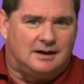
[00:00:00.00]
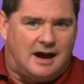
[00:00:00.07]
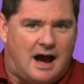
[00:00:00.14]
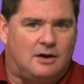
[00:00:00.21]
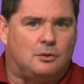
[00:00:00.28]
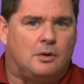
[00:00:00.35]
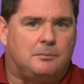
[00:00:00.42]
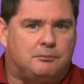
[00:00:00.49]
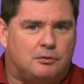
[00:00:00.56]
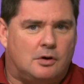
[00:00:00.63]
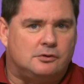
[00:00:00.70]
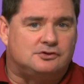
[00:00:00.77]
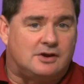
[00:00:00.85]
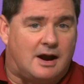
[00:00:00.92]
how to
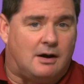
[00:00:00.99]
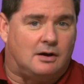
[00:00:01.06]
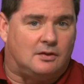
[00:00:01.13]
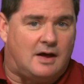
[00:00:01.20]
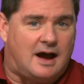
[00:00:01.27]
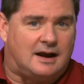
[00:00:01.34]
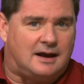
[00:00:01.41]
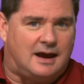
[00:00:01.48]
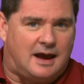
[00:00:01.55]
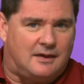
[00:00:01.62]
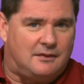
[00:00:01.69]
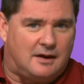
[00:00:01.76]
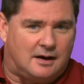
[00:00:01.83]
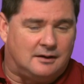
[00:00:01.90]
approach Carolina
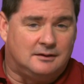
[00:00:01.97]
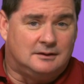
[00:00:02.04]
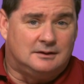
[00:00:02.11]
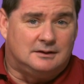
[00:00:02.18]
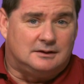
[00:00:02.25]
and their